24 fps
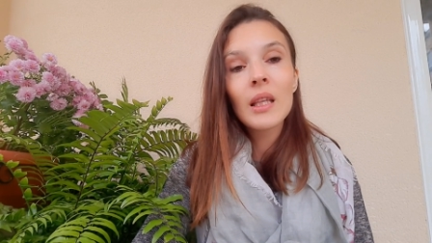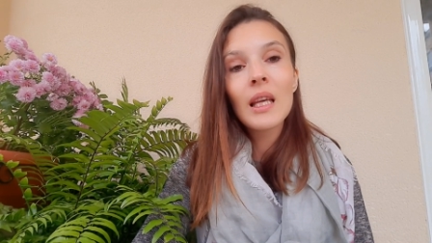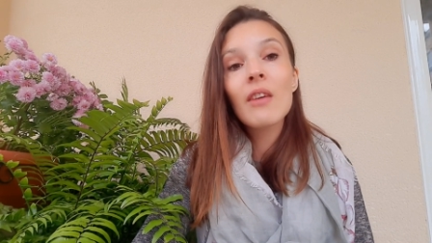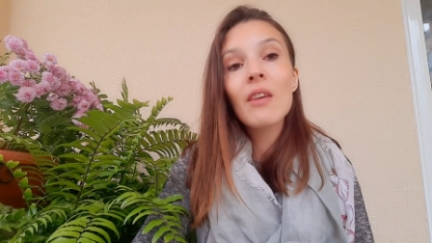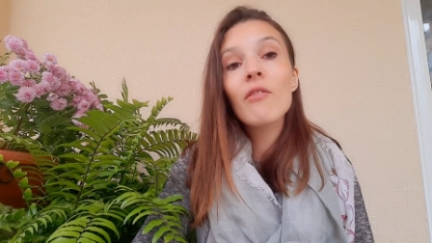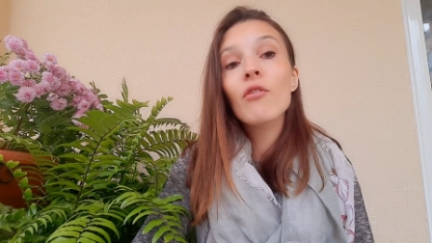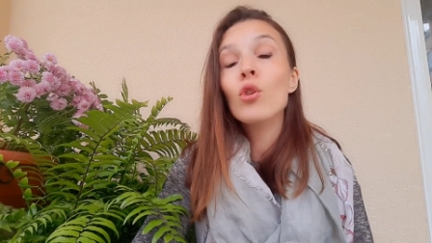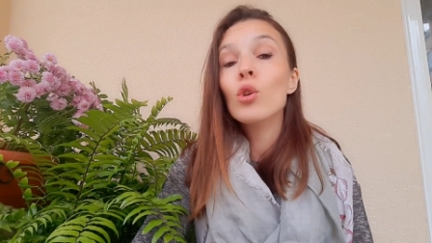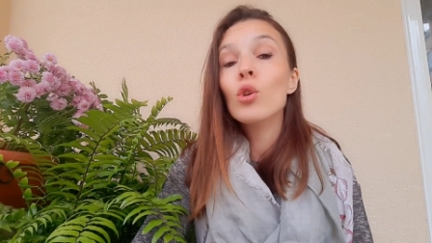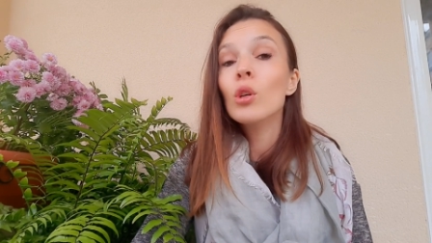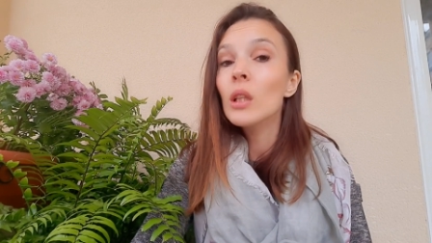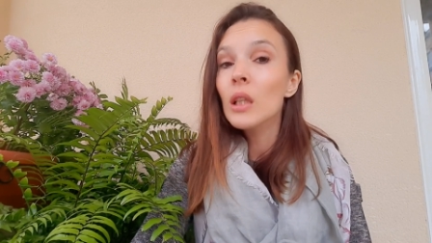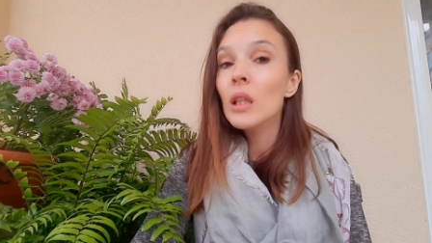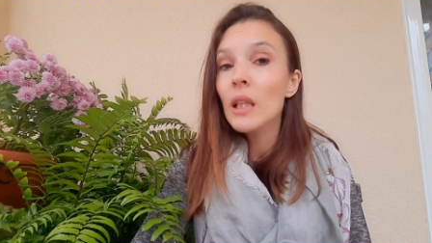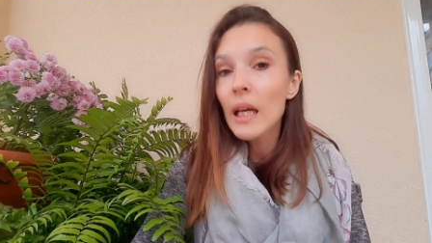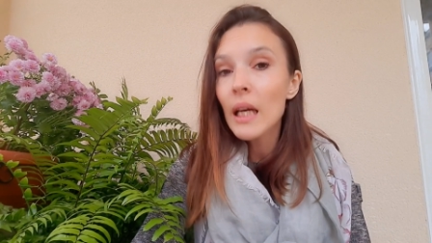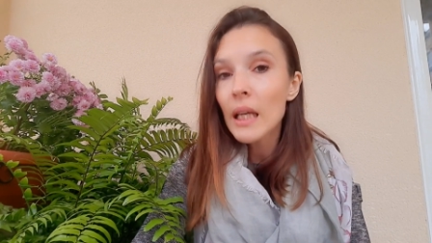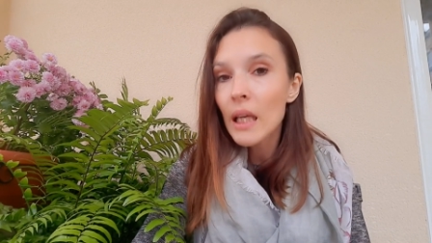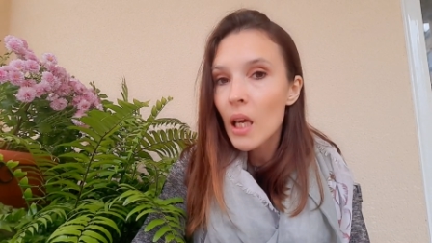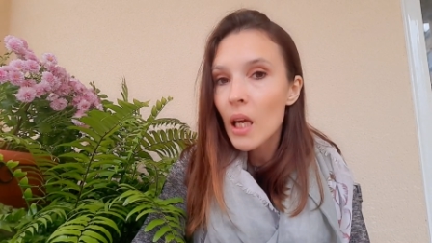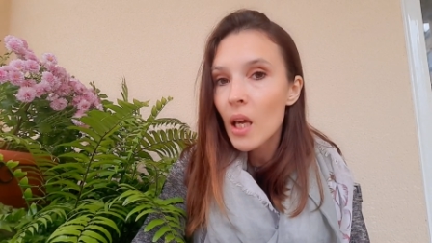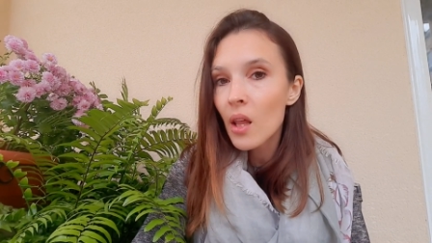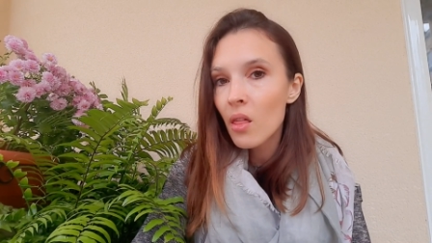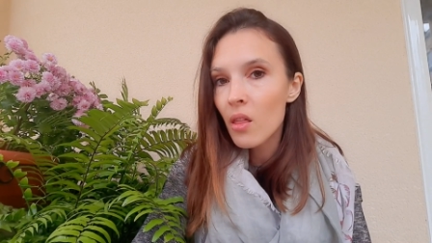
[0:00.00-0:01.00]
If you're
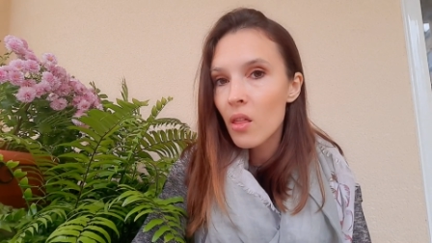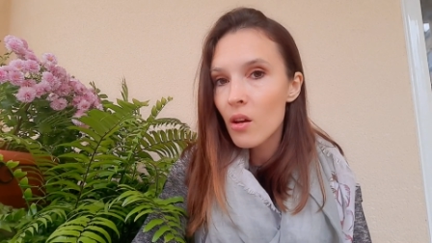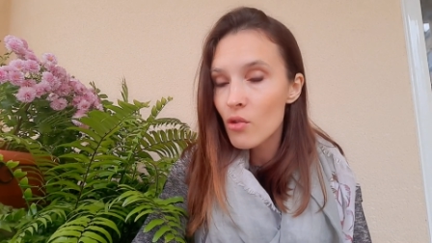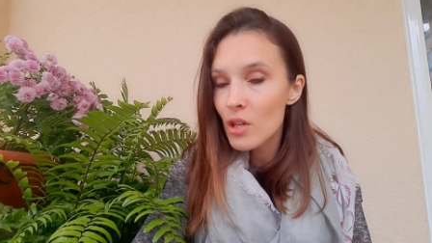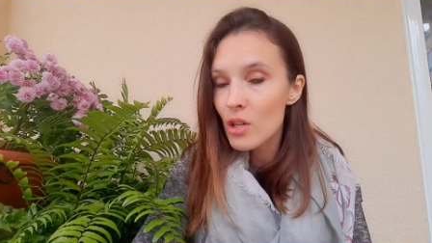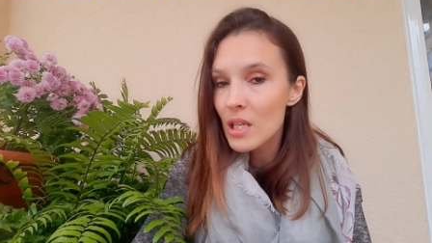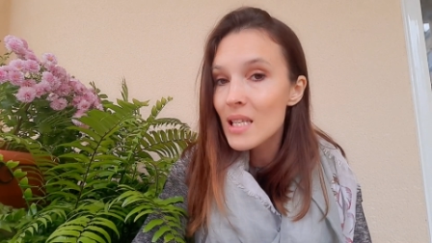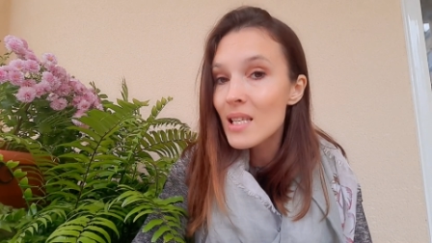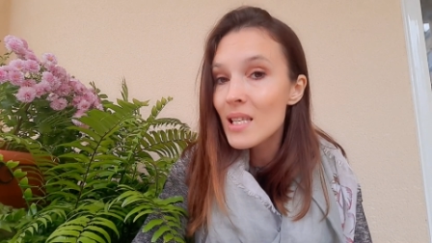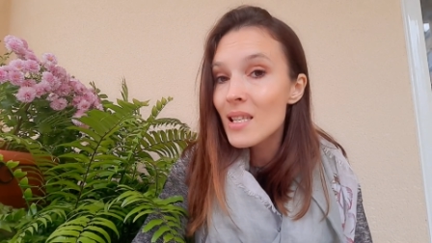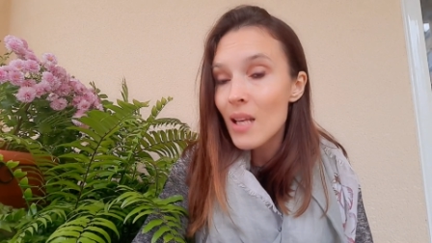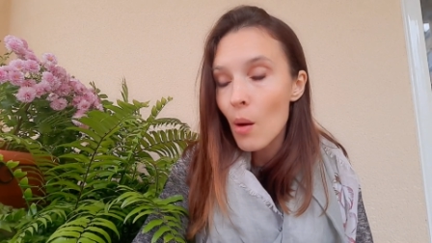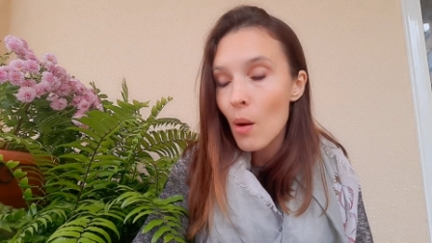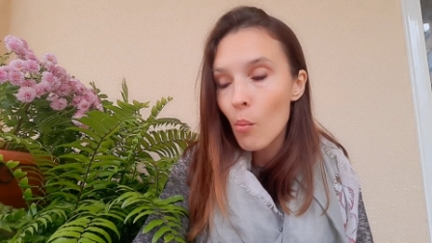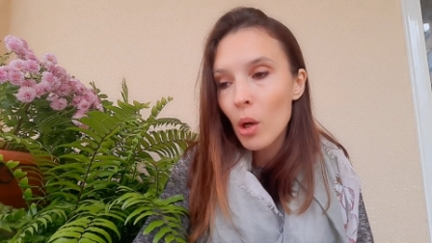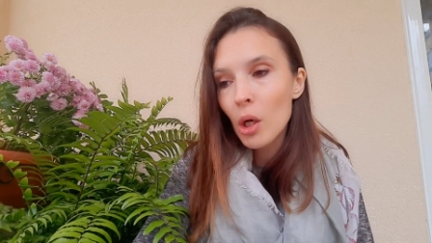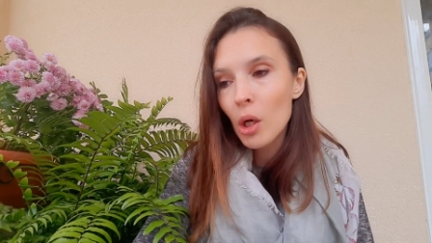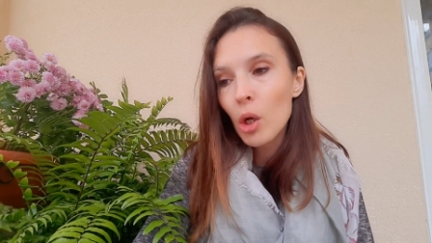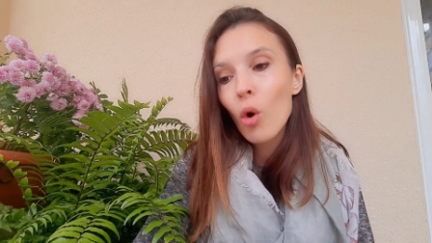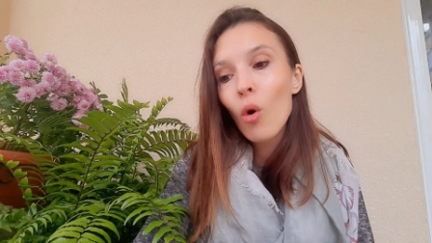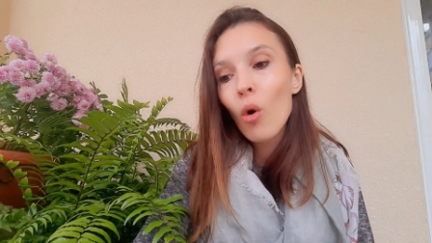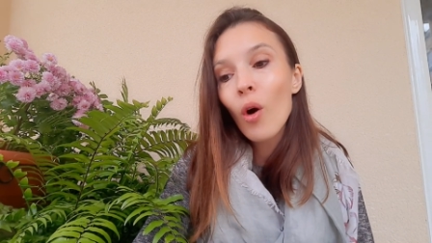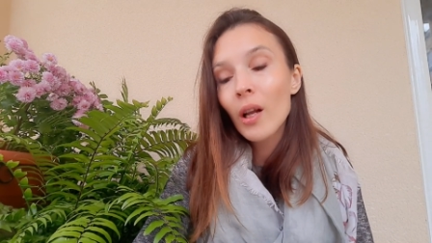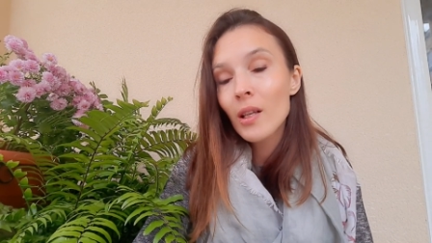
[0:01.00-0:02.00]
lucky and there is someone
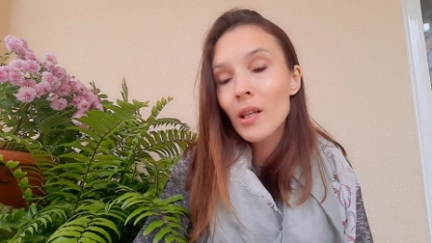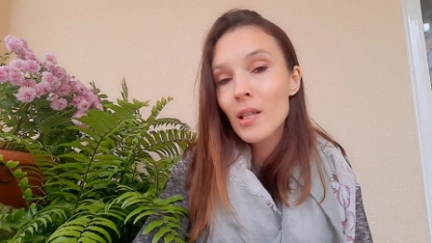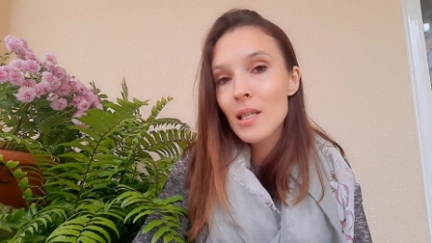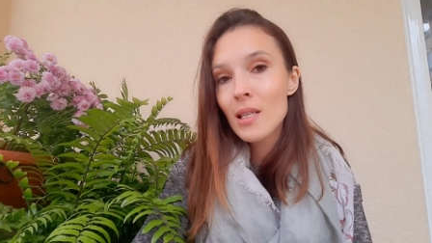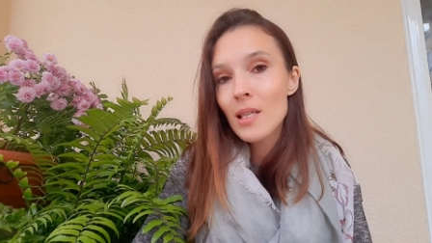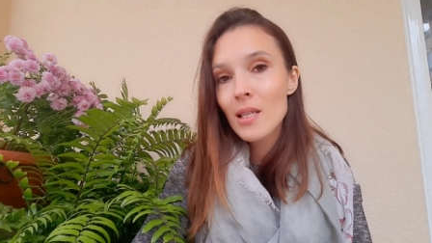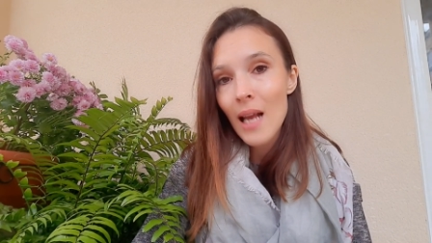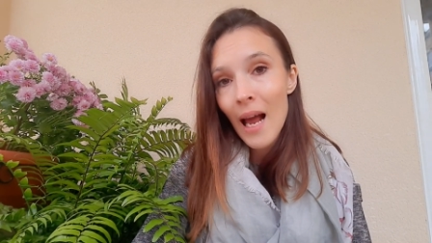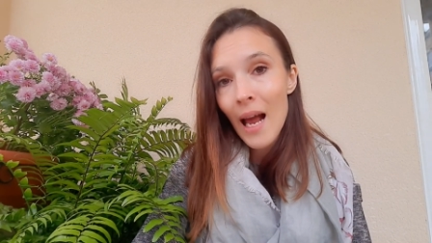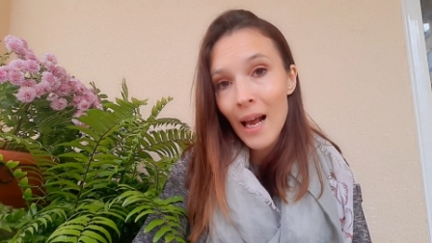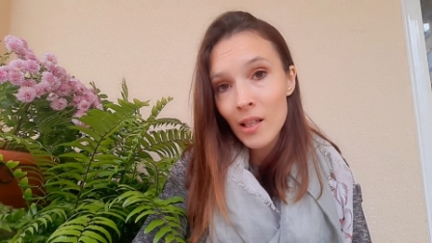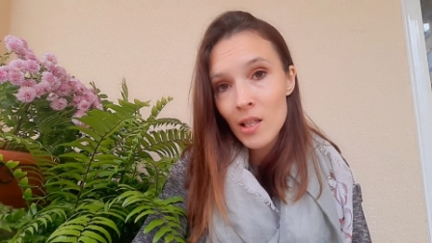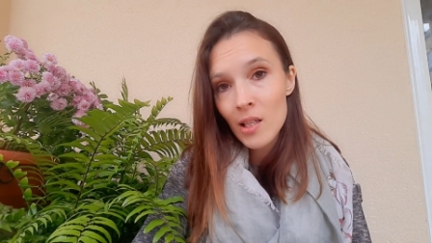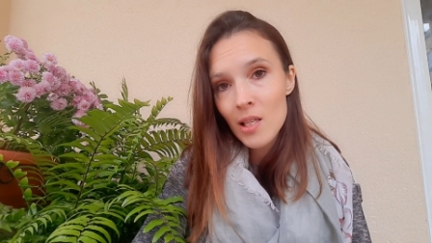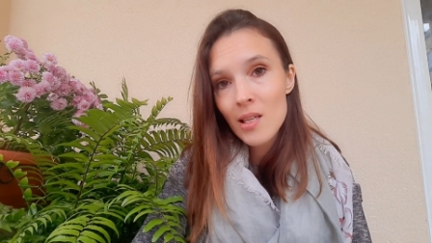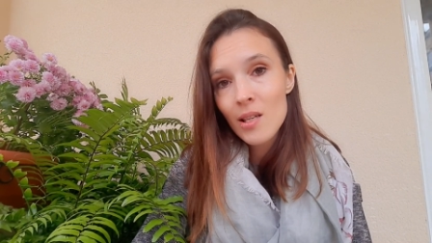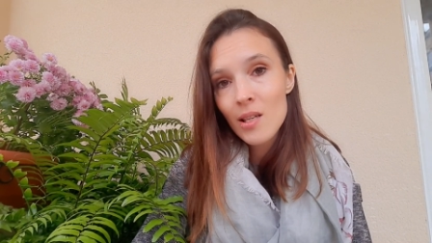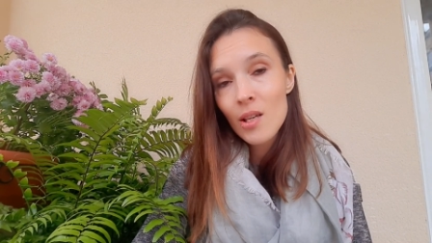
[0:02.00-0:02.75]
who understands